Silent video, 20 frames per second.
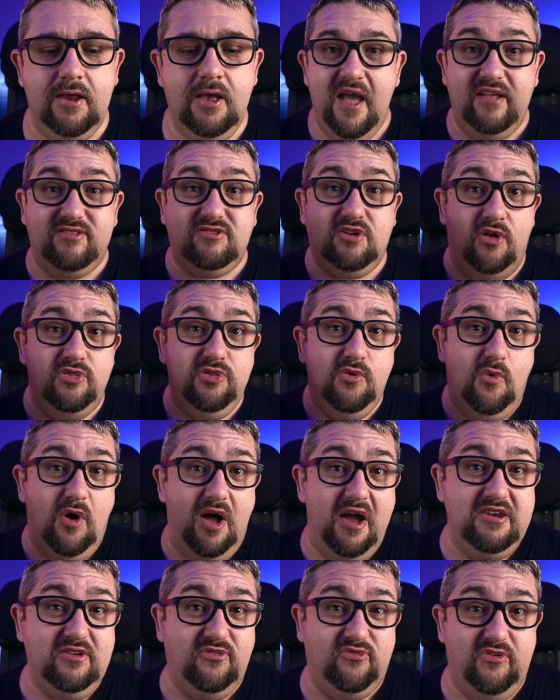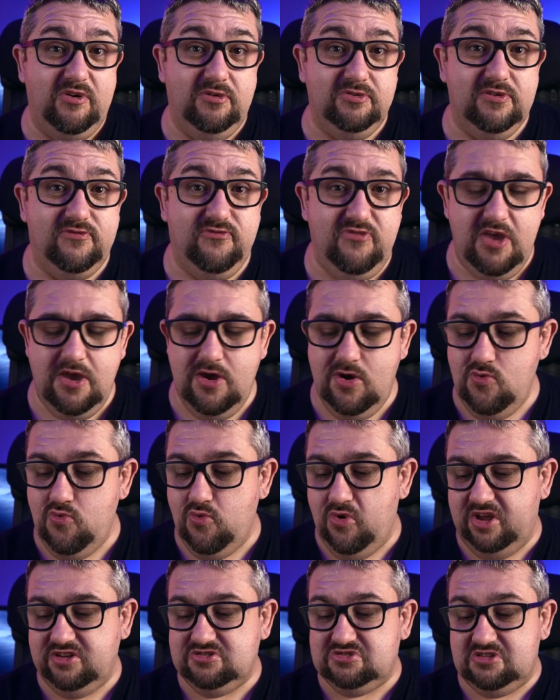It's got the wider field of view,
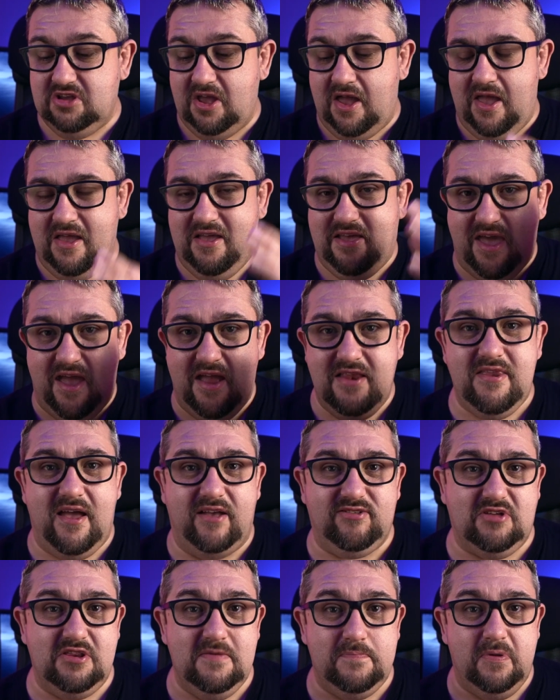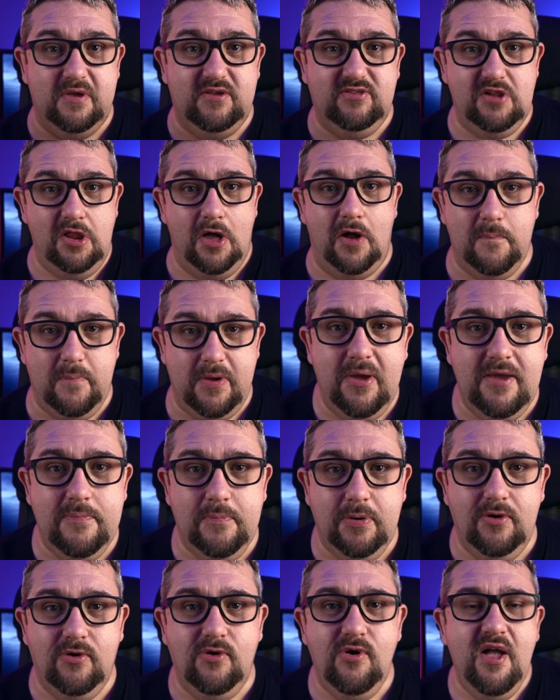which again, that's going to please a lot of
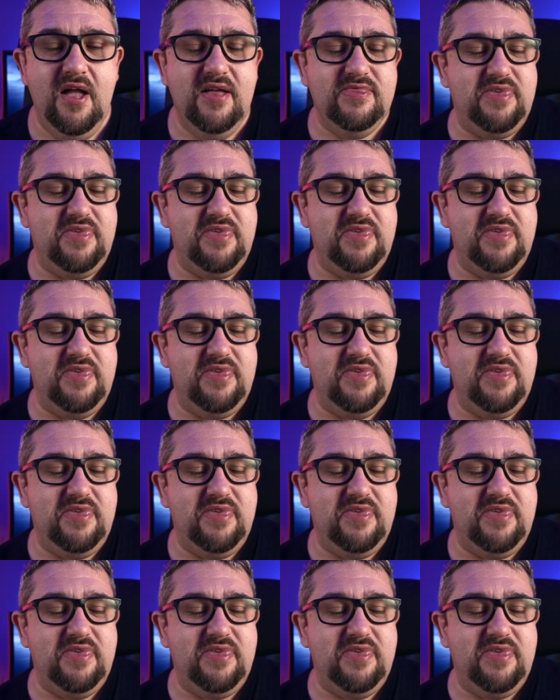people.